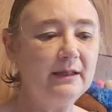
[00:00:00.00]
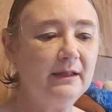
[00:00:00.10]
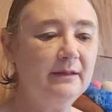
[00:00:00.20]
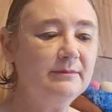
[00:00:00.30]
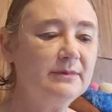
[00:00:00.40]

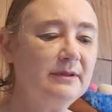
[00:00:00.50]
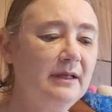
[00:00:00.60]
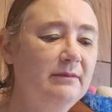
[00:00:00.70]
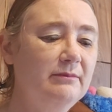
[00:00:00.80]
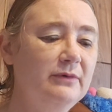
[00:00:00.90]
And
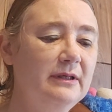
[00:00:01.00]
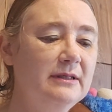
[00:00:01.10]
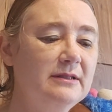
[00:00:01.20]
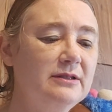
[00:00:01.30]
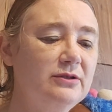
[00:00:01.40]
I would
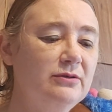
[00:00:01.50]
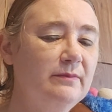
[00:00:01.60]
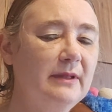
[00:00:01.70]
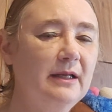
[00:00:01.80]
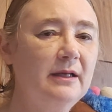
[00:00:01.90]

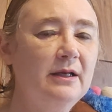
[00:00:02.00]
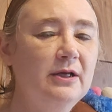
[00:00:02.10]
assume that